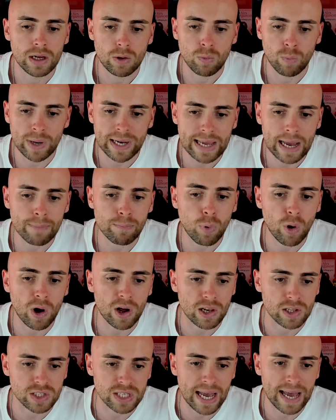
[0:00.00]
Willy
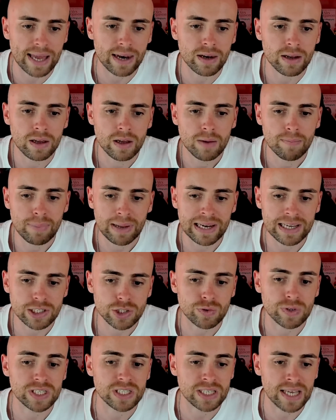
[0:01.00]
Camboala, 10.
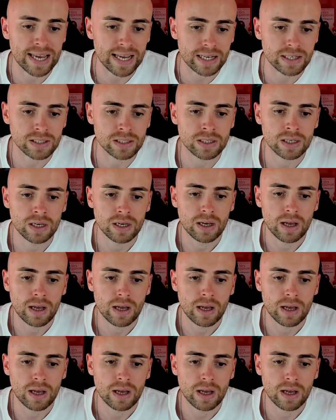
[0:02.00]
Pellistri, 6.